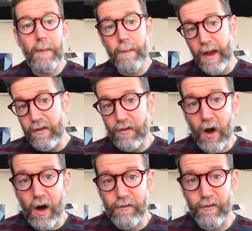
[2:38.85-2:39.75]
based
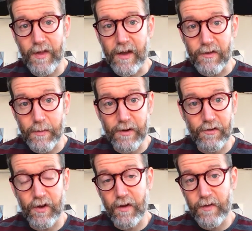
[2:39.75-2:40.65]
off of that
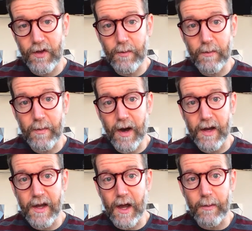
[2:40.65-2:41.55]
depiction of the human
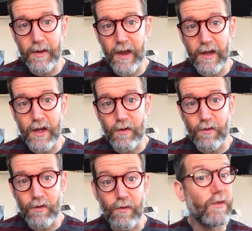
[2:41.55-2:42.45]
body, I would like you
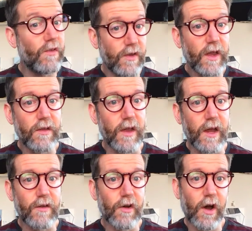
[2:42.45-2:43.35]
to
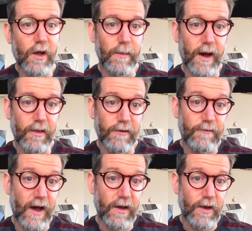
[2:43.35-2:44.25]
succinctly talk about the
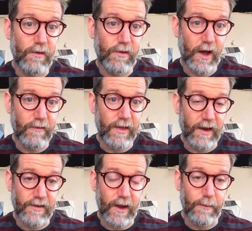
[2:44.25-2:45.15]
values of that
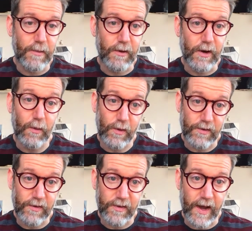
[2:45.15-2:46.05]
time period or
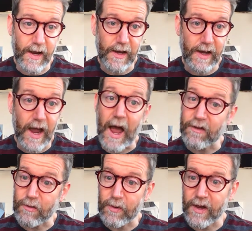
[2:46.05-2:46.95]
society as
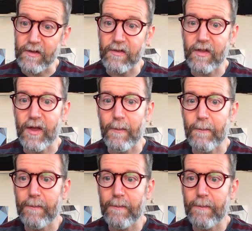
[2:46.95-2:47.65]
it relates to them.